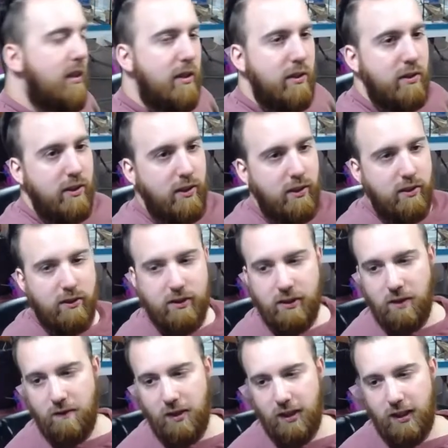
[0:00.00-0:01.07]
to see if
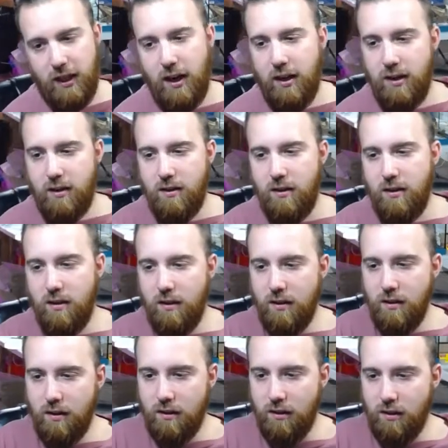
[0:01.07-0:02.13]
I can get it.
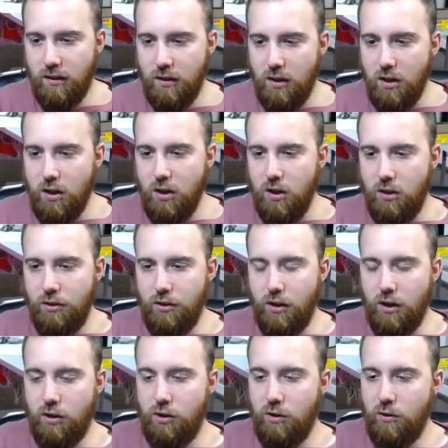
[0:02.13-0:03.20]
You're
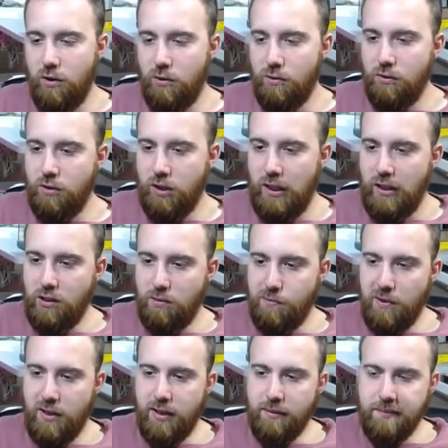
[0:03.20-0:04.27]
gonna do it through
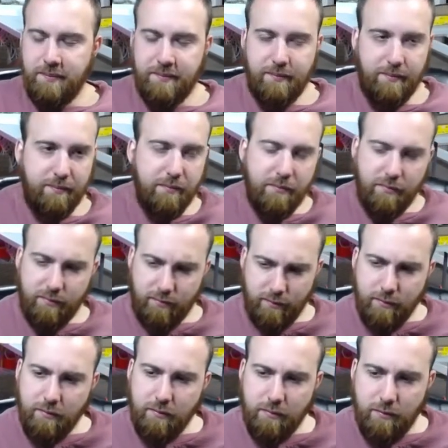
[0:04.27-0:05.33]
Teespring.
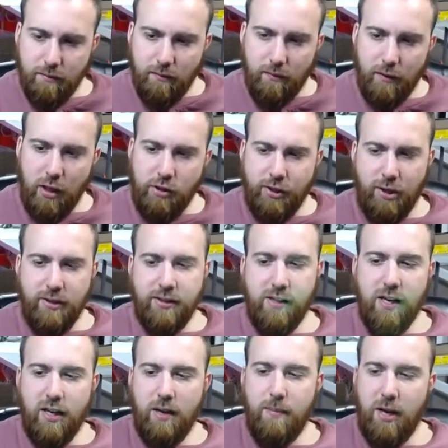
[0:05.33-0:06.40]
So I was
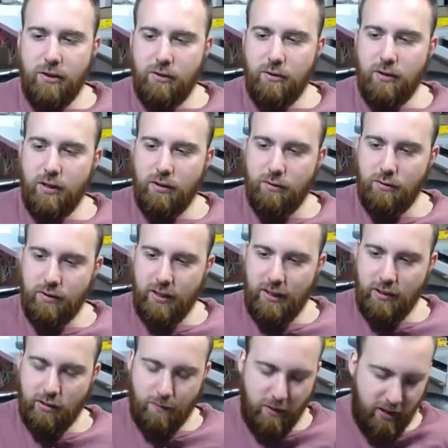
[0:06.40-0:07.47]
thinking about doing it through
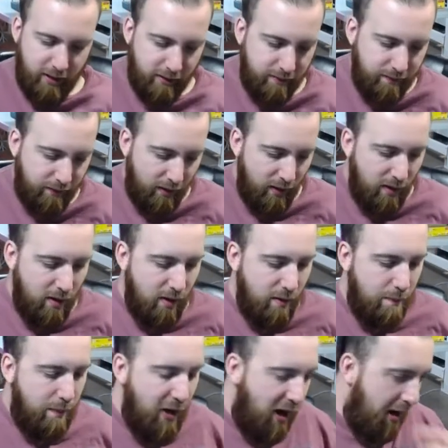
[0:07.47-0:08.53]
Teespring,
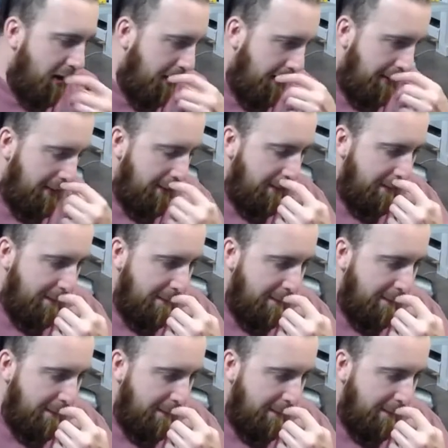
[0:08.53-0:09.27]
but um,